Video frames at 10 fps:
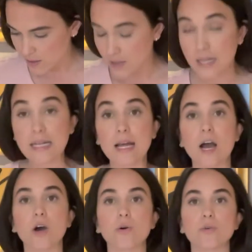And
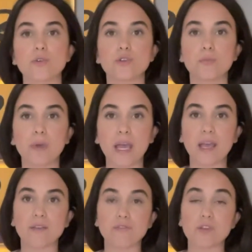now you
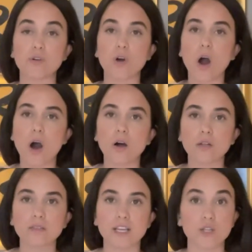may feel
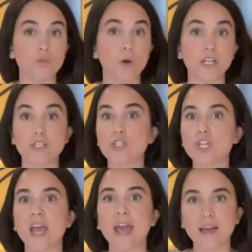called that you want to
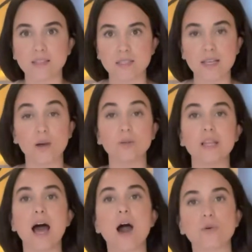chant out
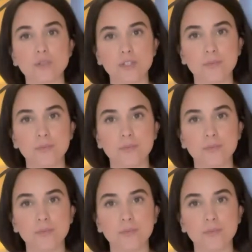loud.